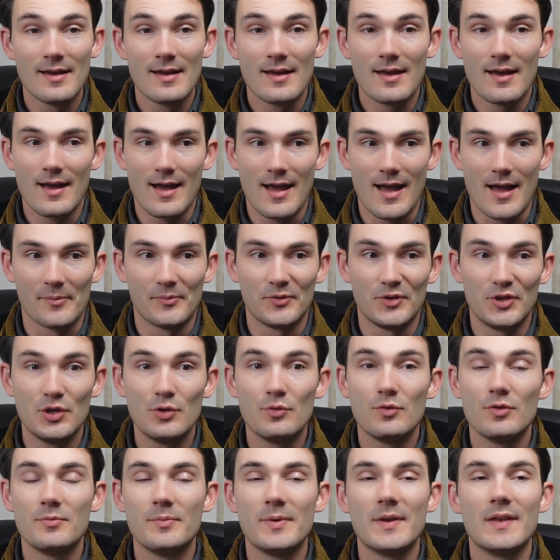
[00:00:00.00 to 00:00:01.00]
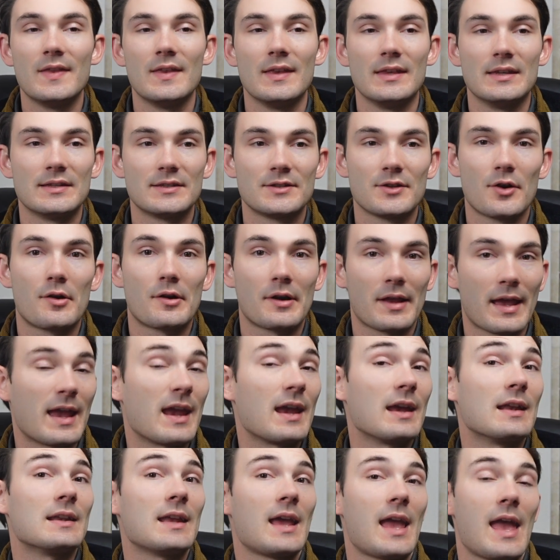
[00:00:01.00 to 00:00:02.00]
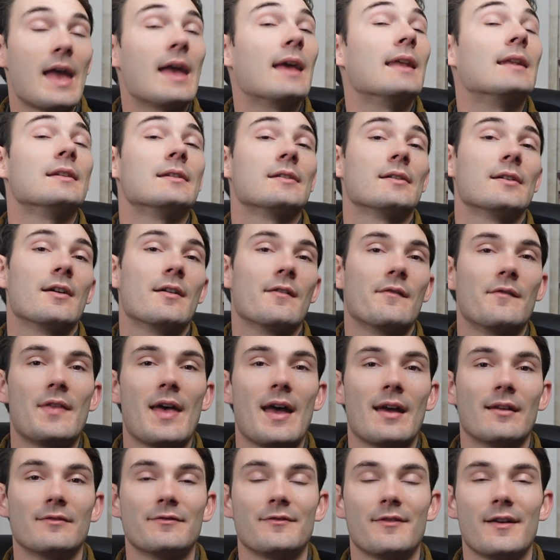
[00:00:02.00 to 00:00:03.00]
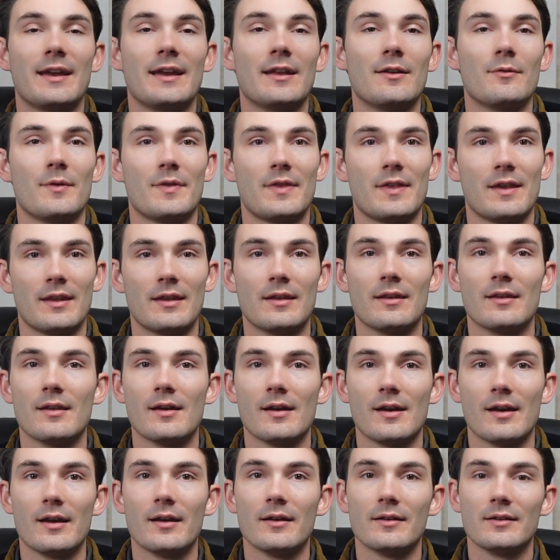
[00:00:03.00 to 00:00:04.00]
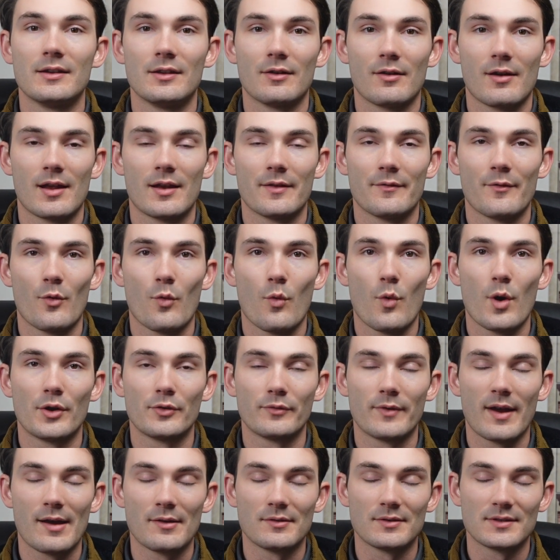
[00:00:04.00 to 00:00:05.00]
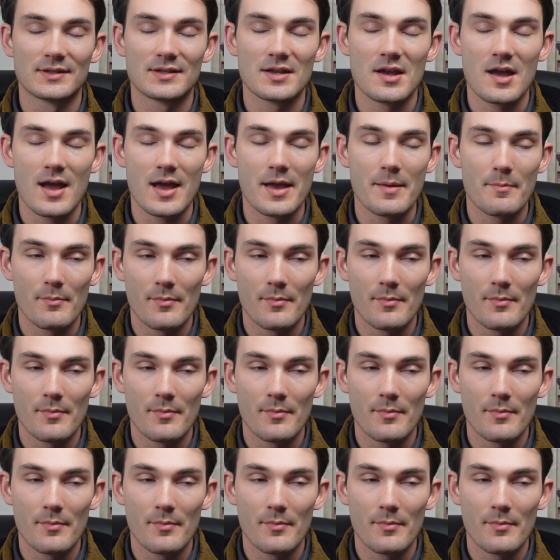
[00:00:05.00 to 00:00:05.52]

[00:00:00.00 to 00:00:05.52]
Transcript: Uh, you would be the start and end of that fight within uh, you know kind of a one round's time.